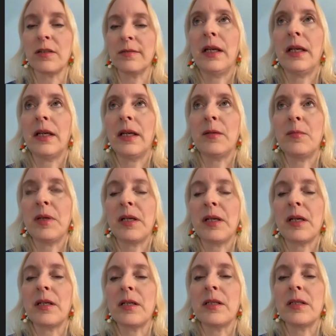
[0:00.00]
And
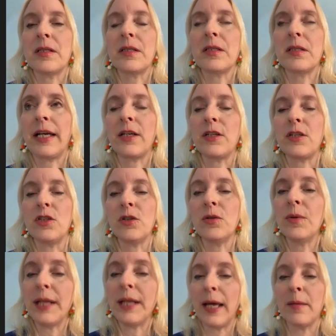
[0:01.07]
because I could
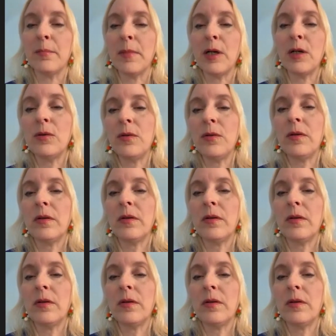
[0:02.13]
do an M mode,